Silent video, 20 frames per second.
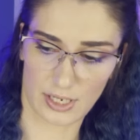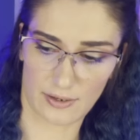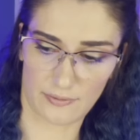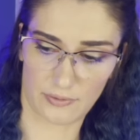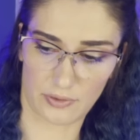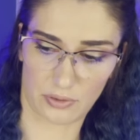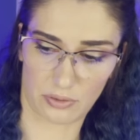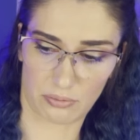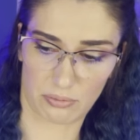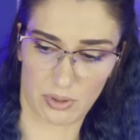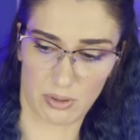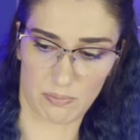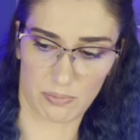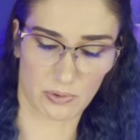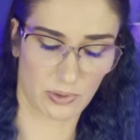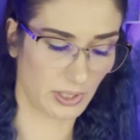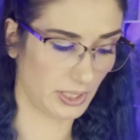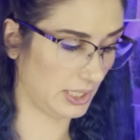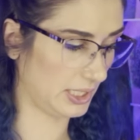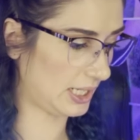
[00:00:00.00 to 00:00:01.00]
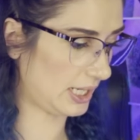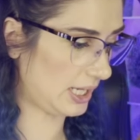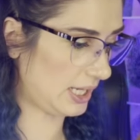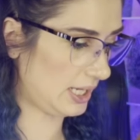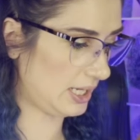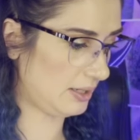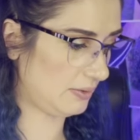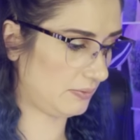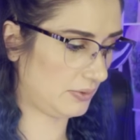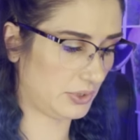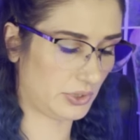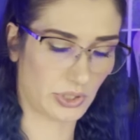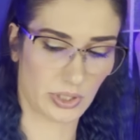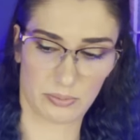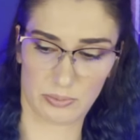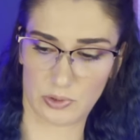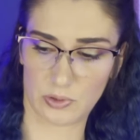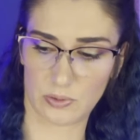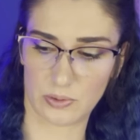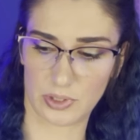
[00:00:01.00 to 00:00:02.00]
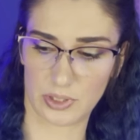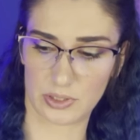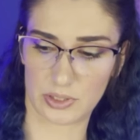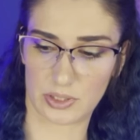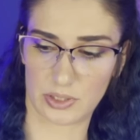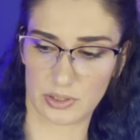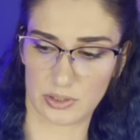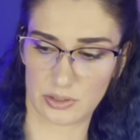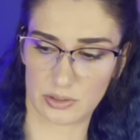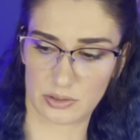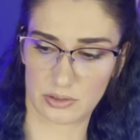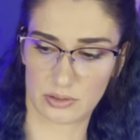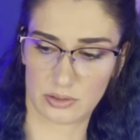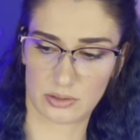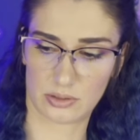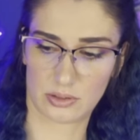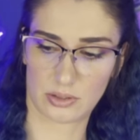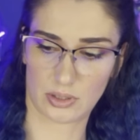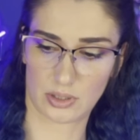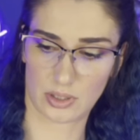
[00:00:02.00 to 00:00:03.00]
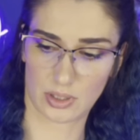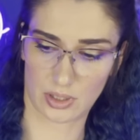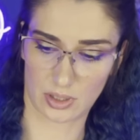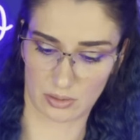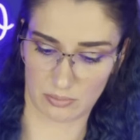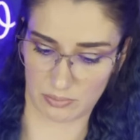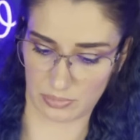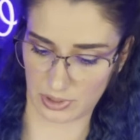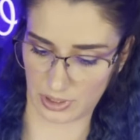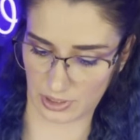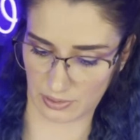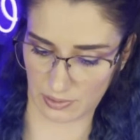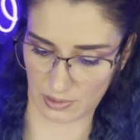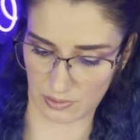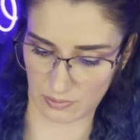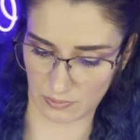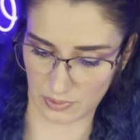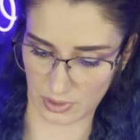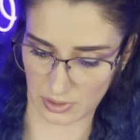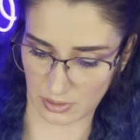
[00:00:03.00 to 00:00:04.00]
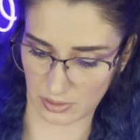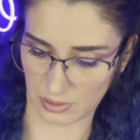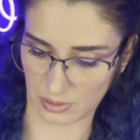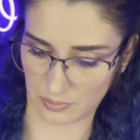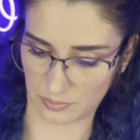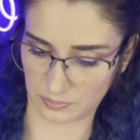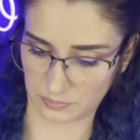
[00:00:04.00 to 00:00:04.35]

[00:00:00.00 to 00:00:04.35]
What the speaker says: have a 3.8, which I'm going to play around with.